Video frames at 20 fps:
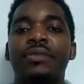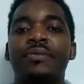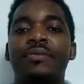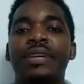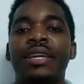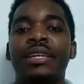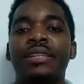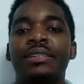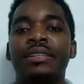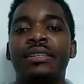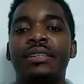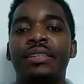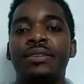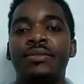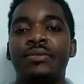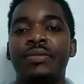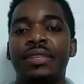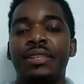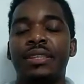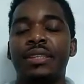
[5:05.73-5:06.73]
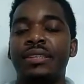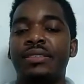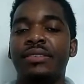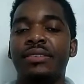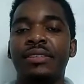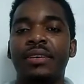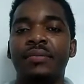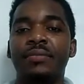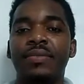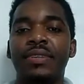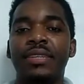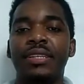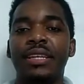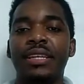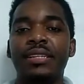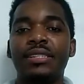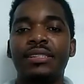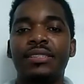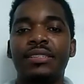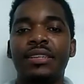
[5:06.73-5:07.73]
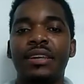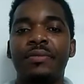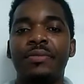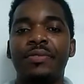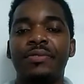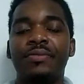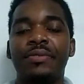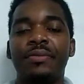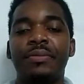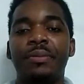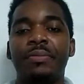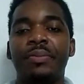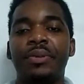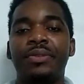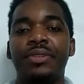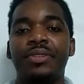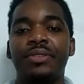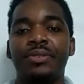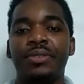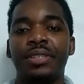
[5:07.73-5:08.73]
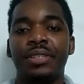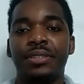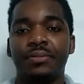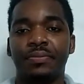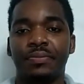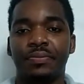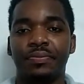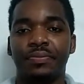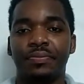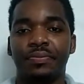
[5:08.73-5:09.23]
we are dealing with something that is coming from the peritoneum.